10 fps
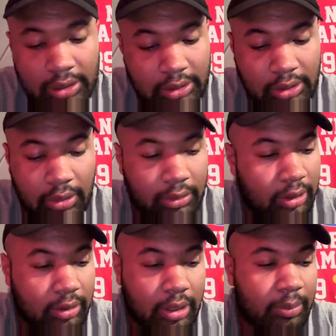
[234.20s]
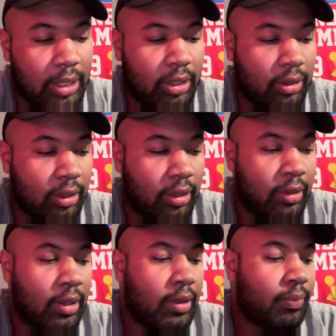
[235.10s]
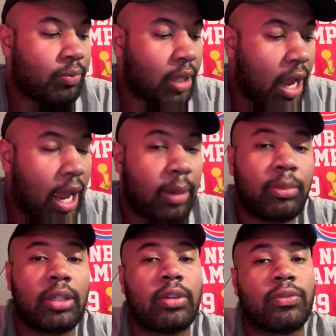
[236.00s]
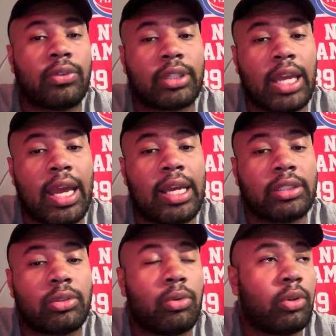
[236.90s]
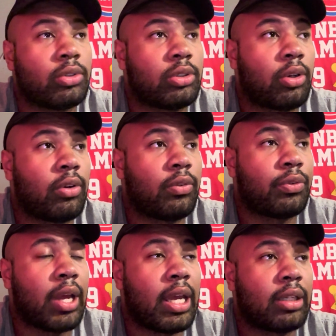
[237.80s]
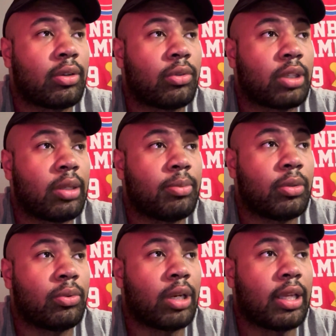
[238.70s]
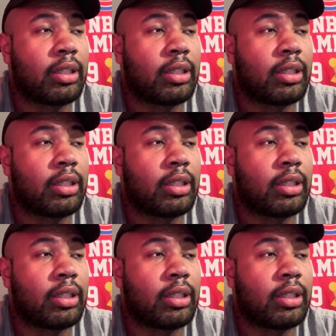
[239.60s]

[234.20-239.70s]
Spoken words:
sold on him at all. I'm looking for guys who are certified, gonna give me what I